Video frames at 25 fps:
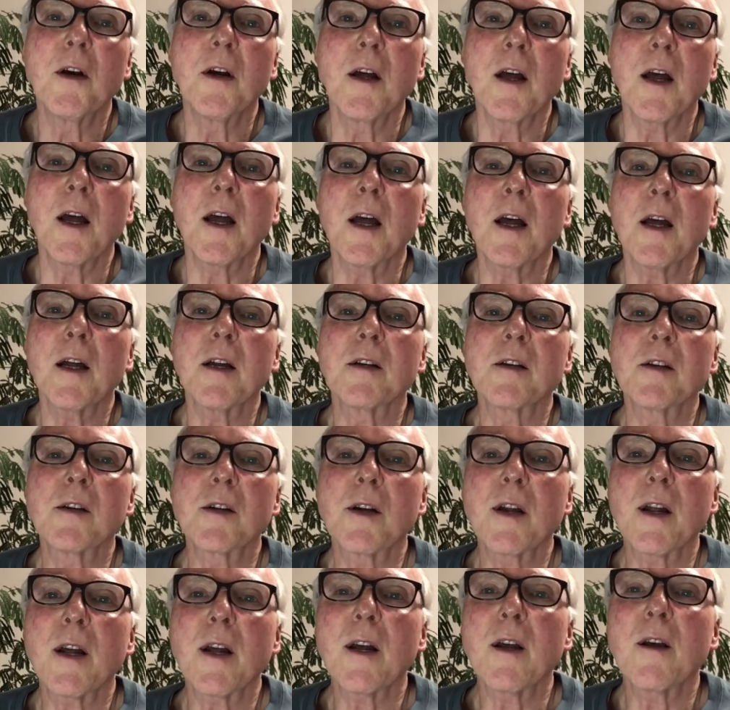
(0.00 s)
And
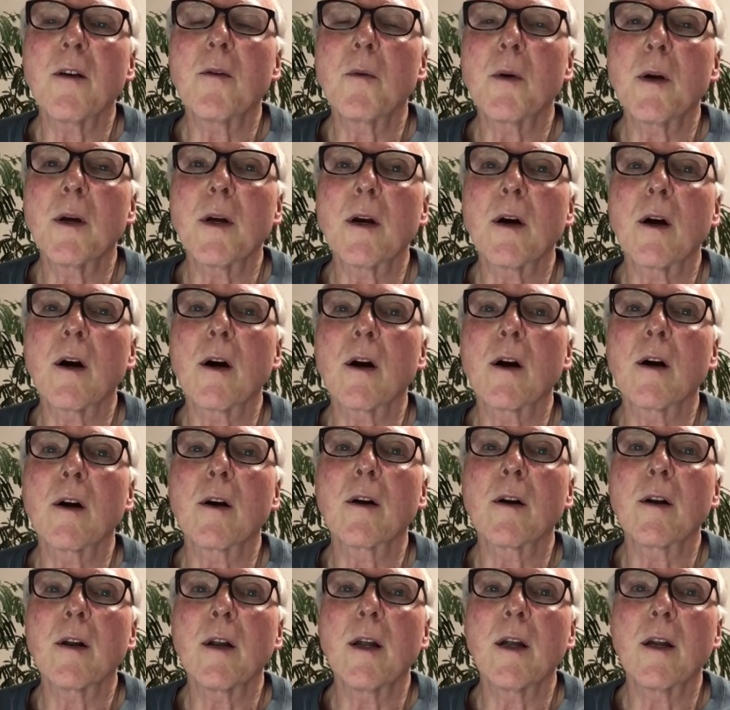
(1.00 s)
today we are
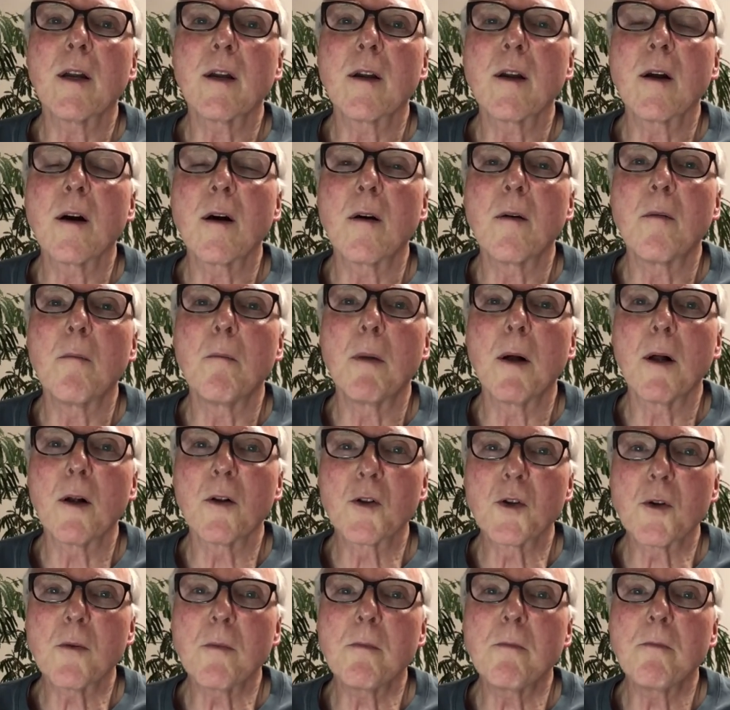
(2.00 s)
in
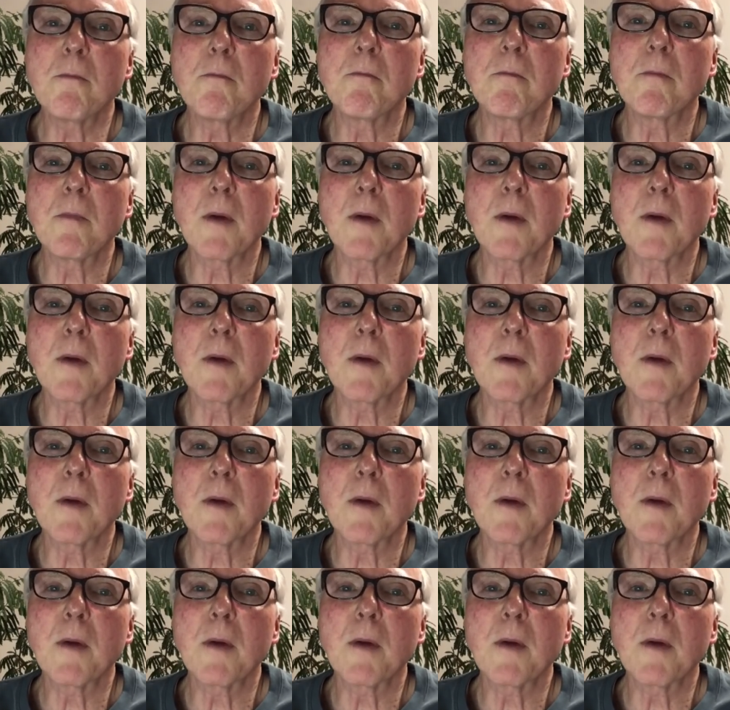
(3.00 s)
Belgium,